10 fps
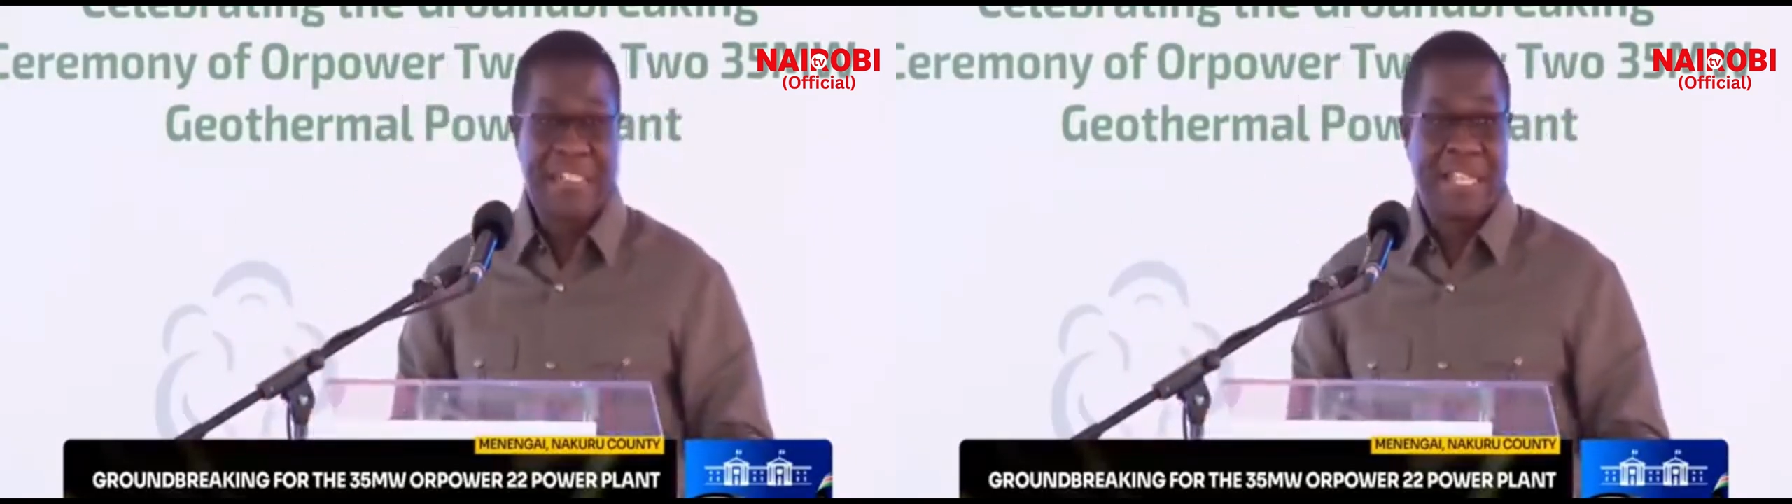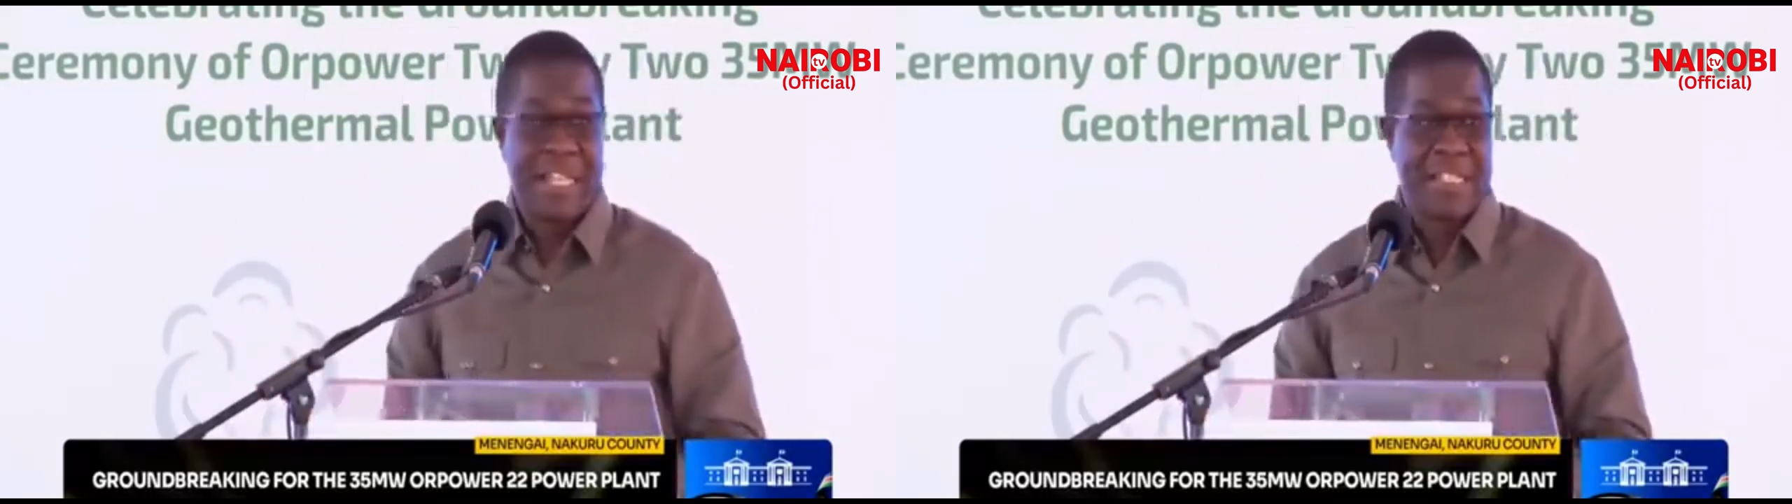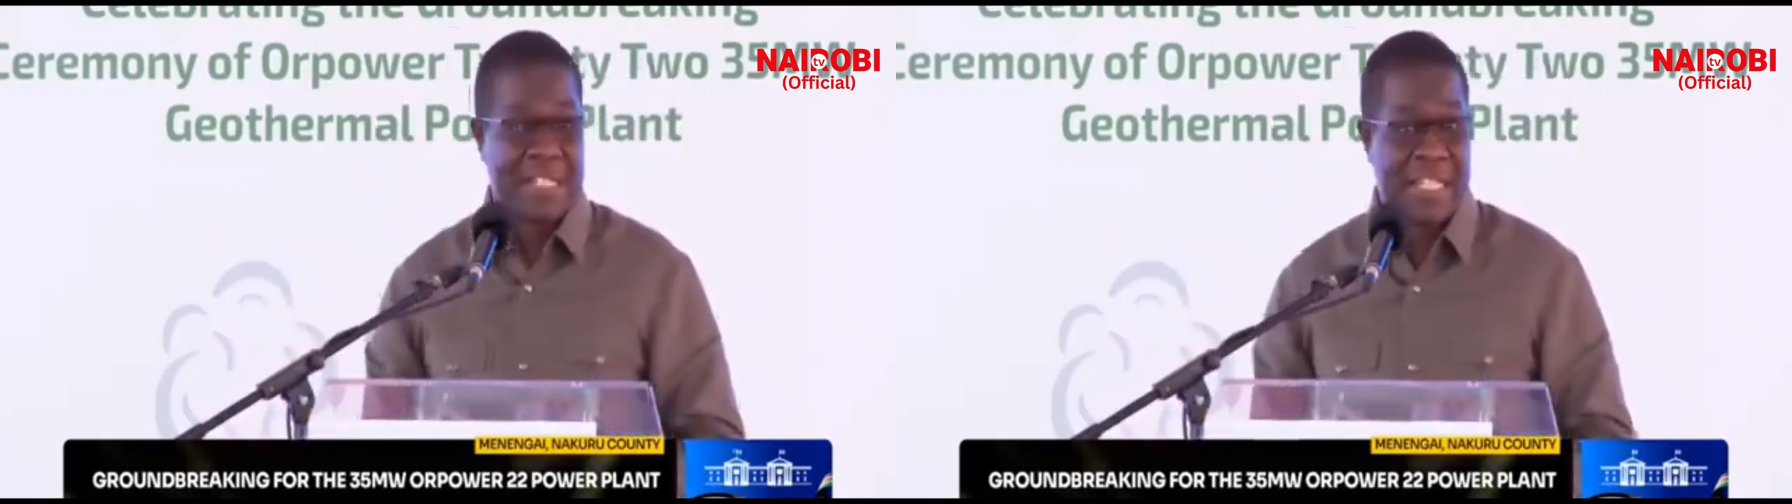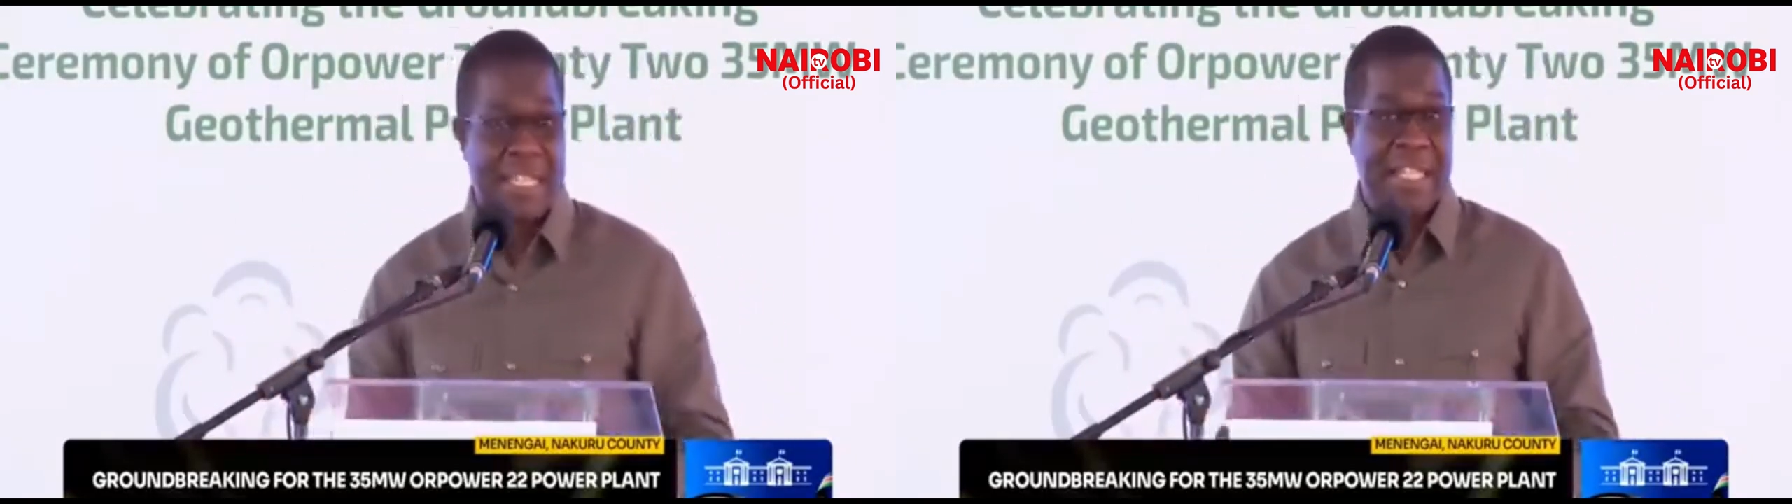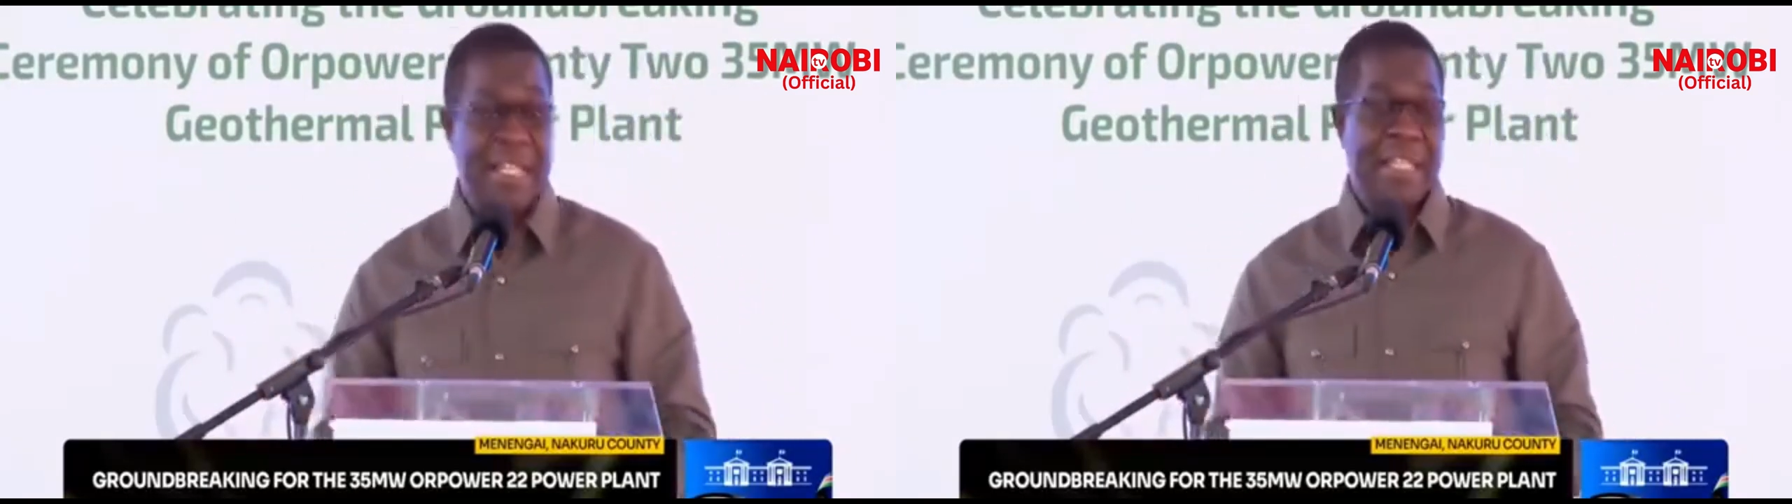Your
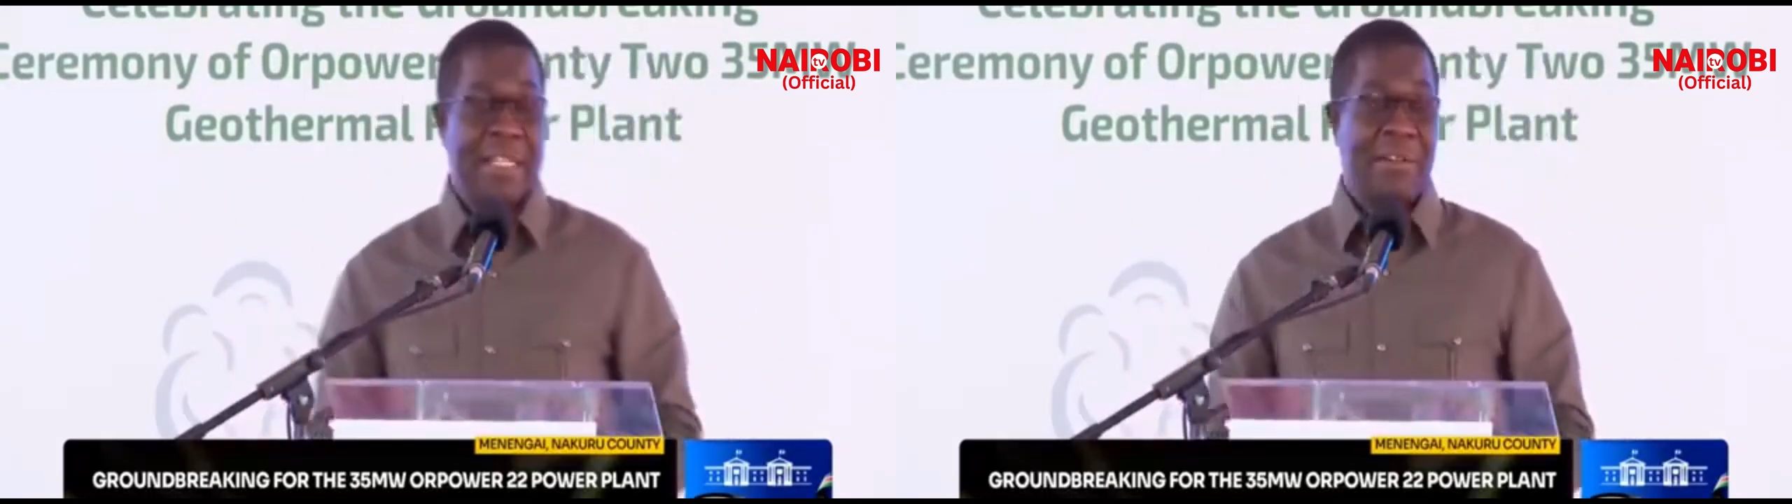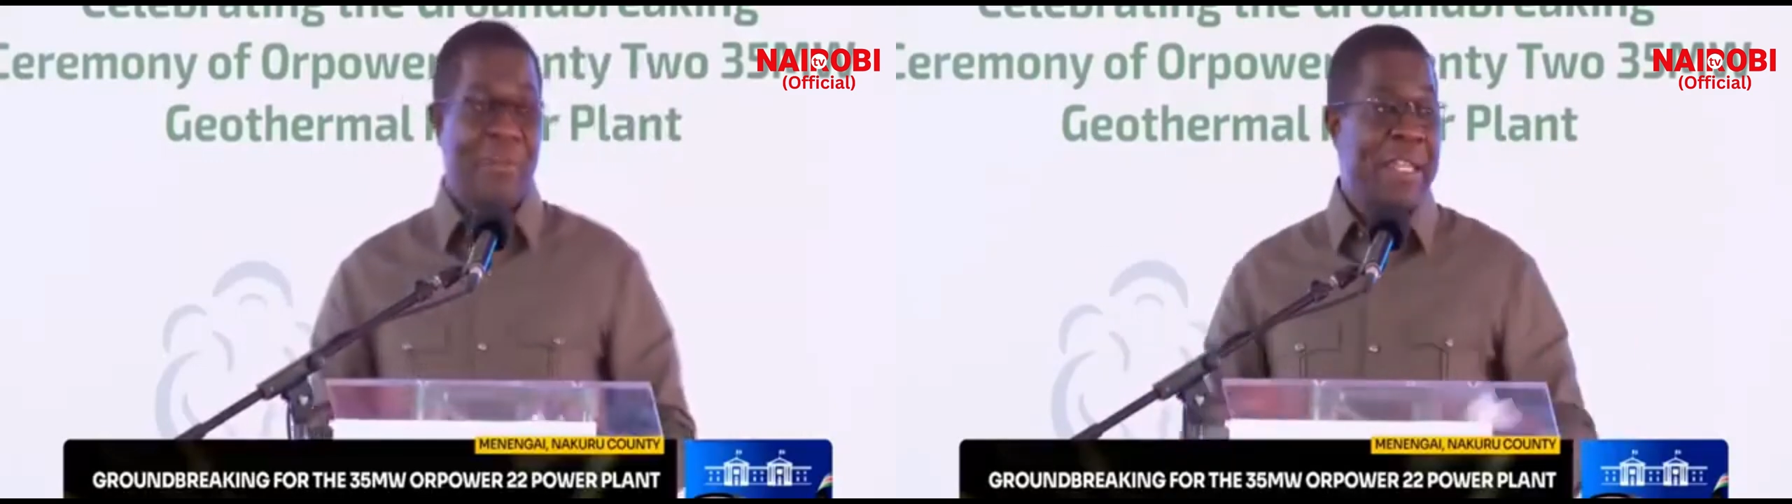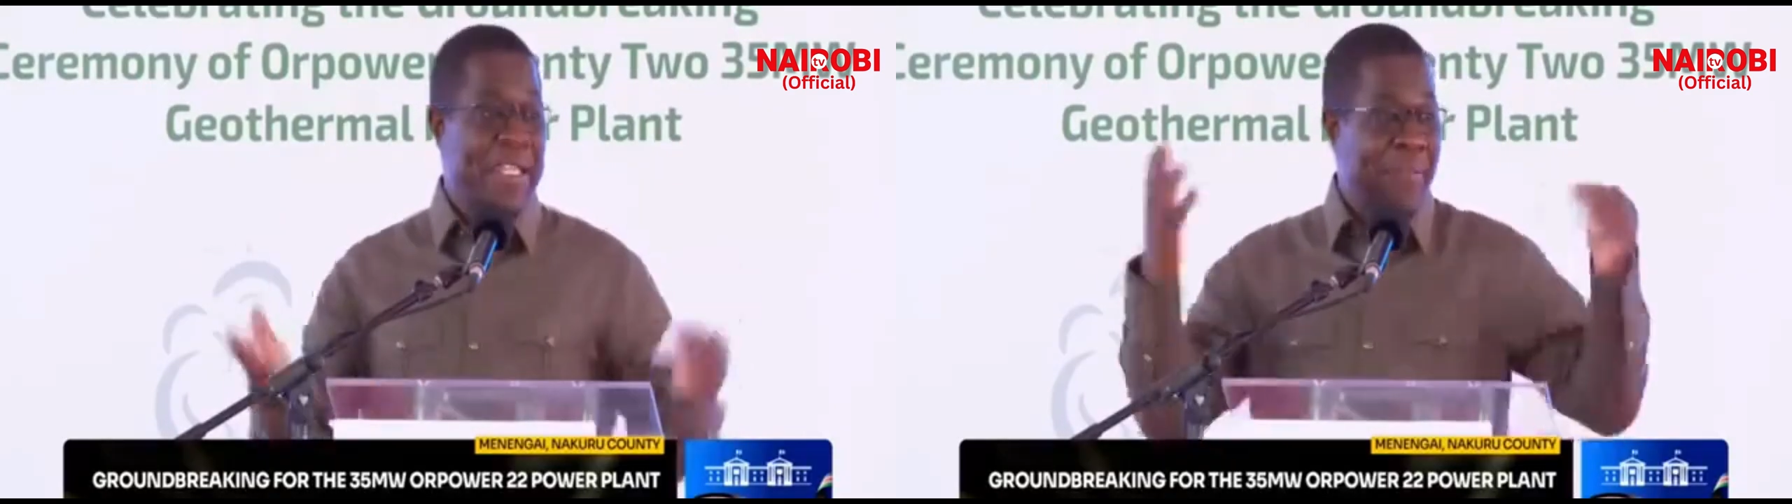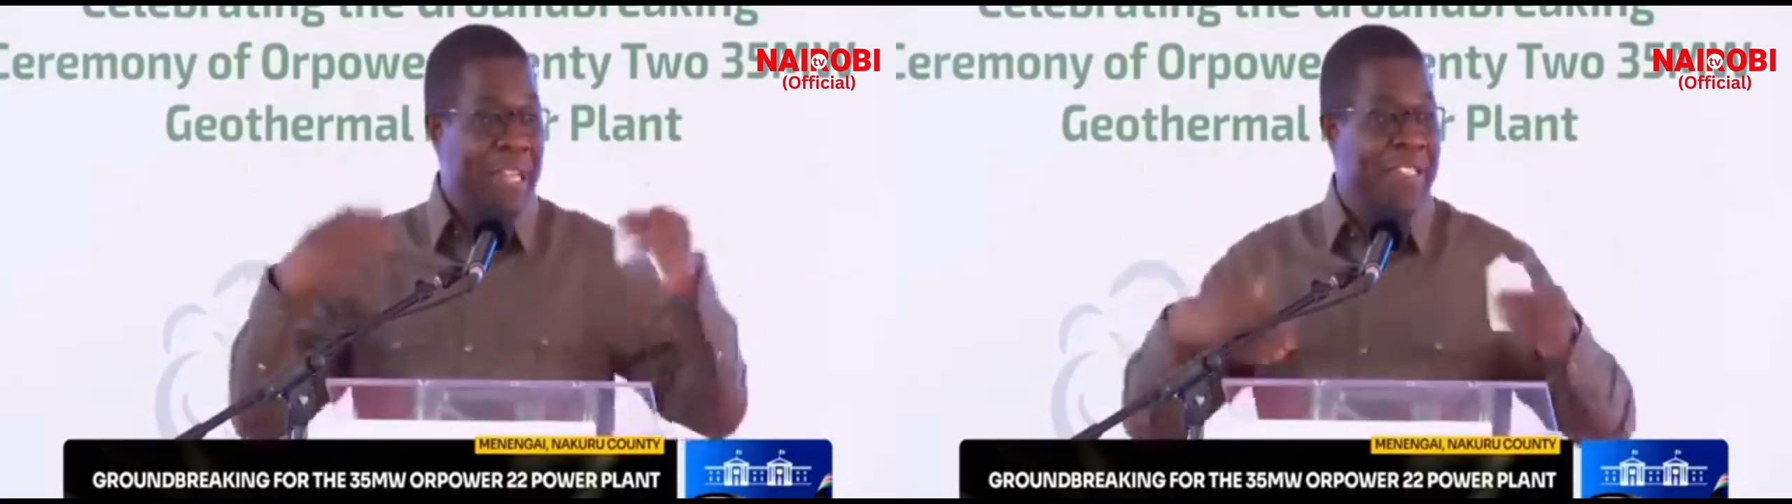Excellency, when